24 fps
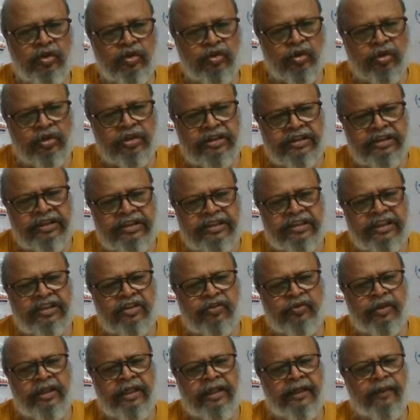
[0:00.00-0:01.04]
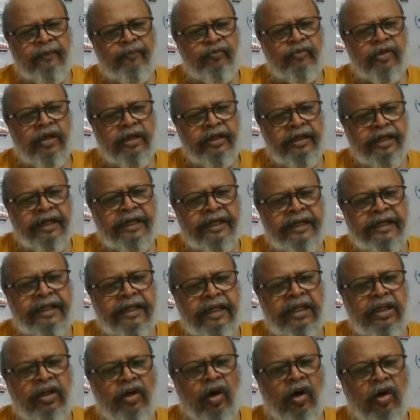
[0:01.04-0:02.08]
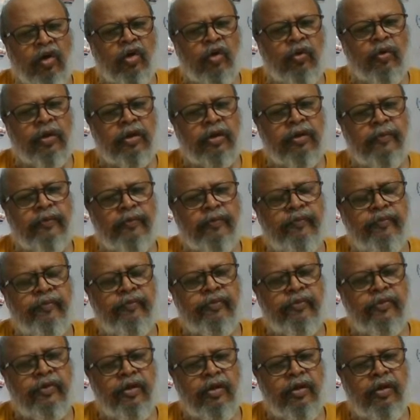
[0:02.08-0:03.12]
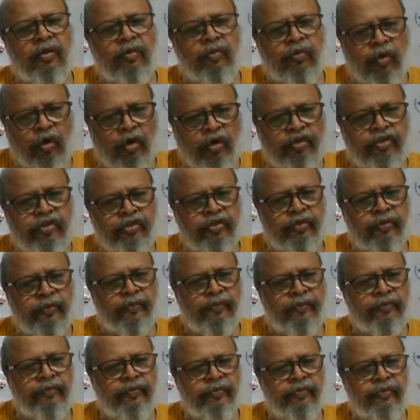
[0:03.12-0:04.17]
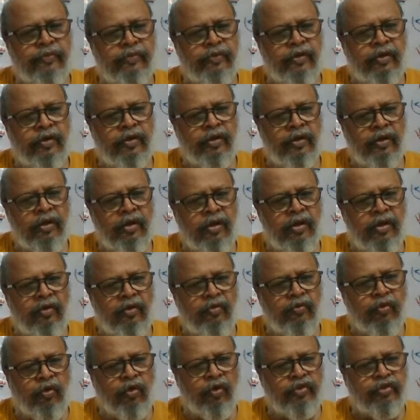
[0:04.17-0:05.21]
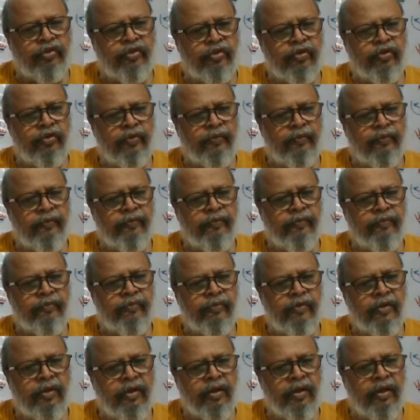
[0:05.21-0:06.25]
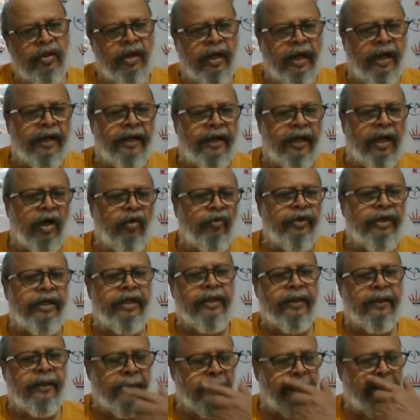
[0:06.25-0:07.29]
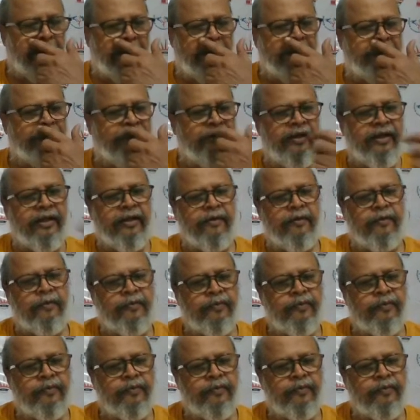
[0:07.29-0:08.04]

So this is just winning. Technically all over. Forced, forced, and now winning easily.